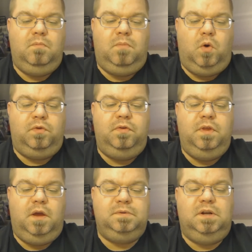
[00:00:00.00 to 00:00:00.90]
Both
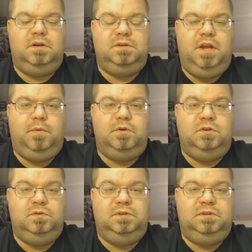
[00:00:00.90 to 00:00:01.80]
the upstairs neighbors
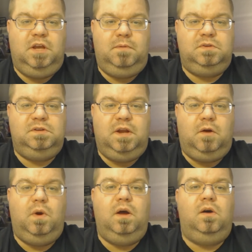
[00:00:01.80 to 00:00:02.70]
use the same
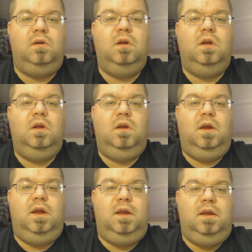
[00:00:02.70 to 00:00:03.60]
stairwell,
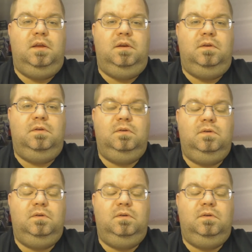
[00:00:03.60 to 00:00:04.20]
and